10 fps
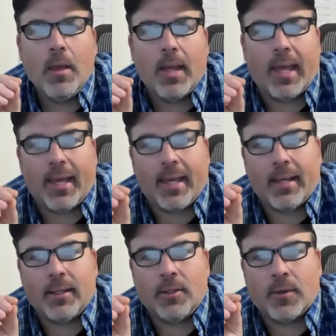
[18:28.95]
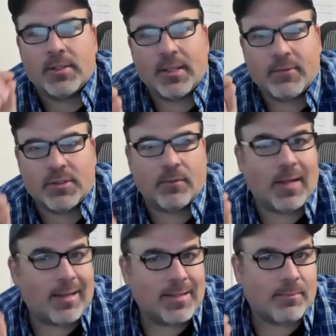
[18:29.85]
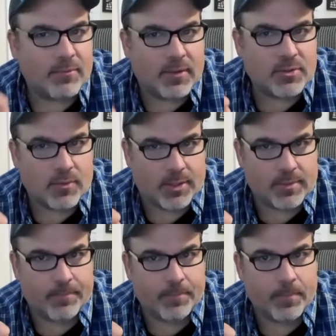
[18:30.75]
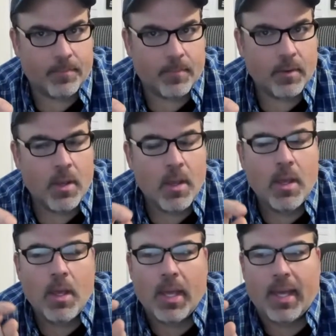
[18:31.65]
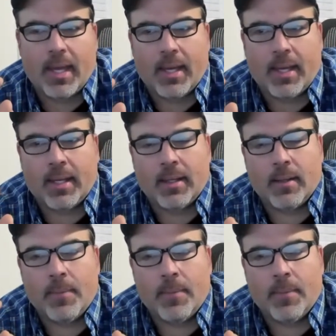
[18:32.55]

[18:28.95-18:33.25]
And you're going to save yourself a lot of time and frustration. And